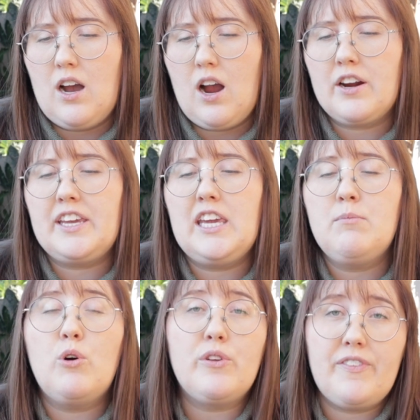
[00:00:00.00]
our key
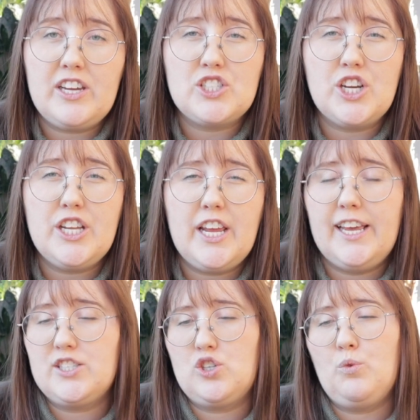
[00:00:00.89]
motivation
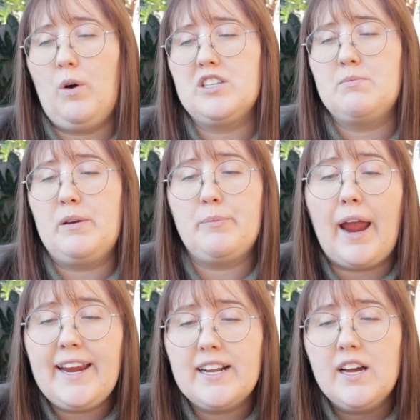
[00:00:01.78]
is to want to be
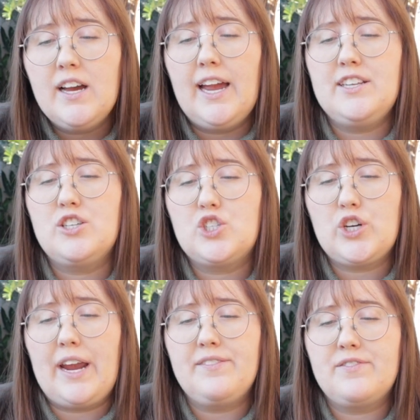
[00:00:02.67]
right and to
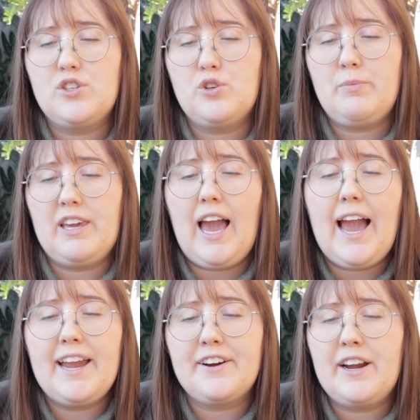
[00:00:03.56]
strive to be
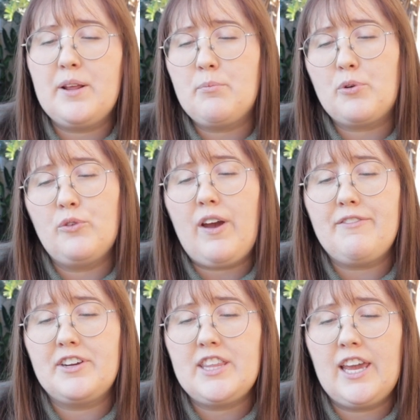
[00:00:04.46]
higher and improve
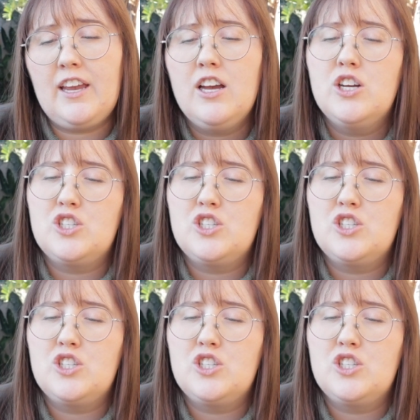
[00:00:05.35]
everything,